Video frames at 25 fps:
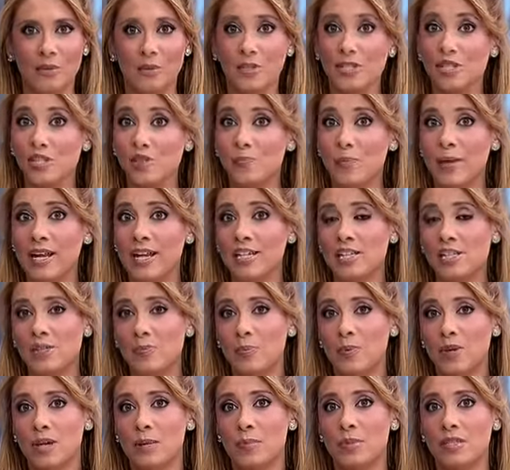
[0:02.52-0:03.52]
Well,
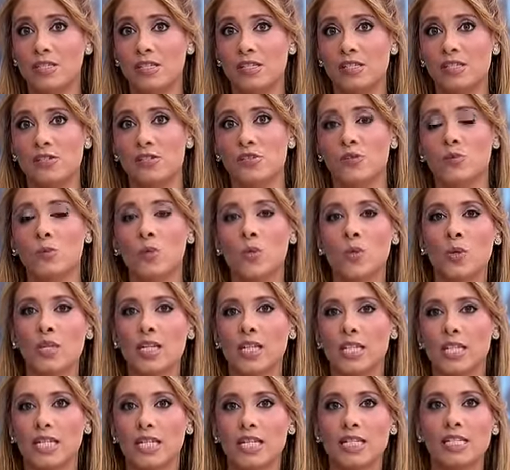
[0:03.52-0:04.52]
Spain's prime minister is
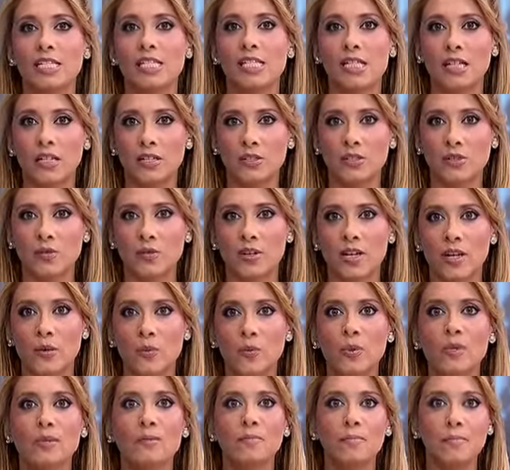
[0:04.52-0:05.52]
warning that his
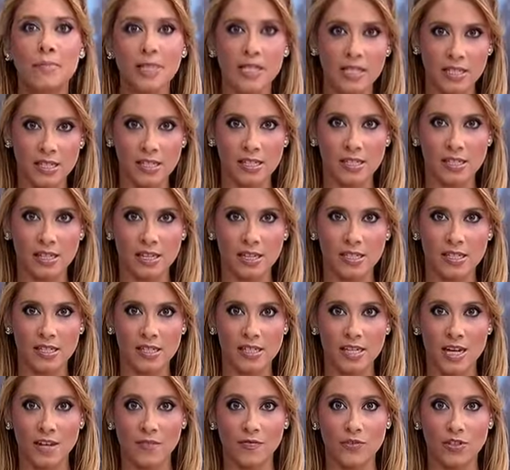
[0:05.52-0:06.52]
country will miss
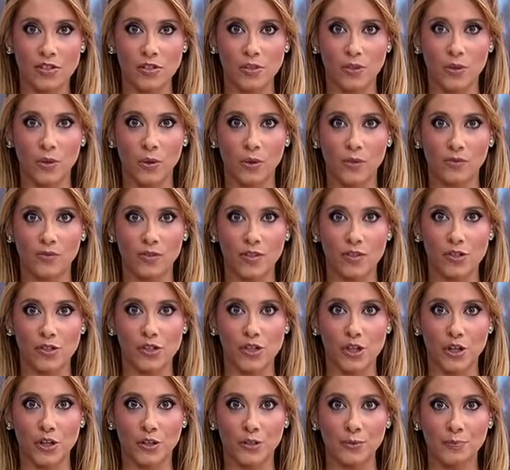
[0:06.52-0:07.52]
its deficit goal for
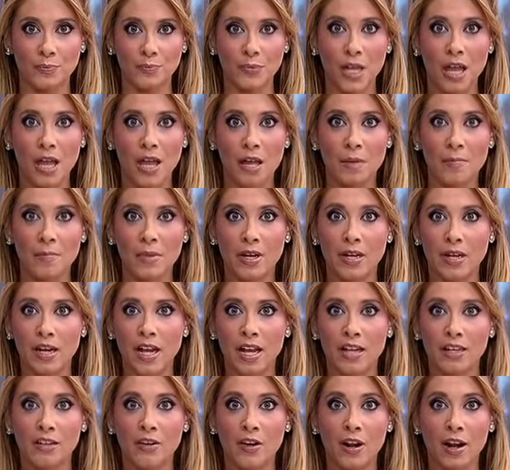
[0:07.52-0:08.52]
this year.
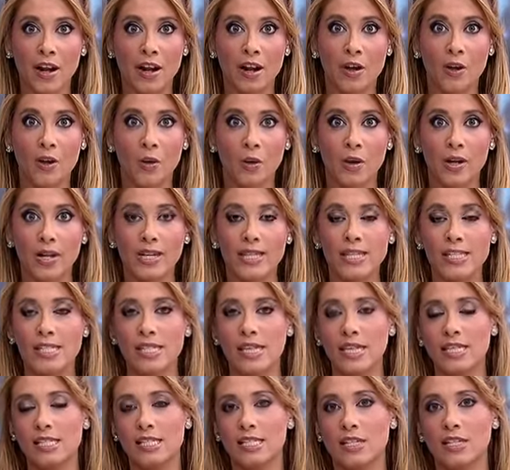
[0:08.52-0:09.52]
Mariano Rajoy
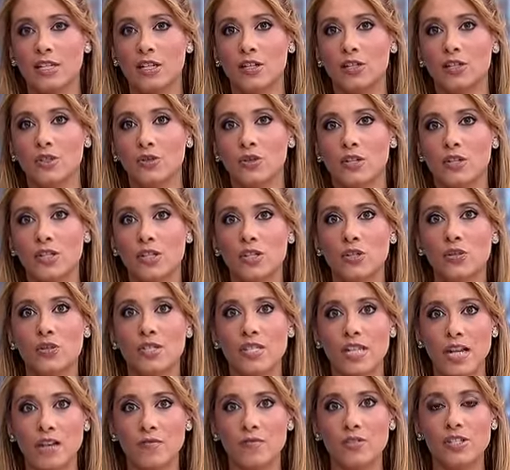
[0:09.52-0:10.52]
says that the country's new
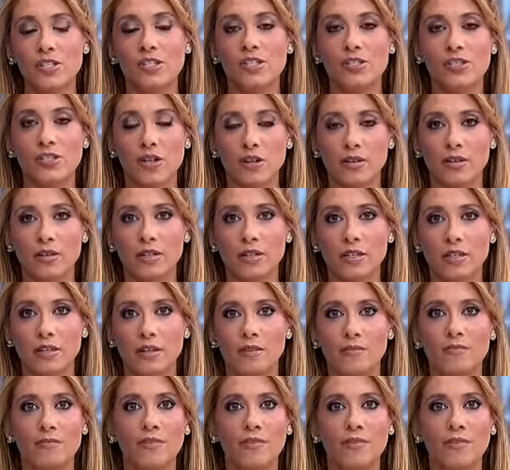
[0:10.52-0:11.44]
deficit target of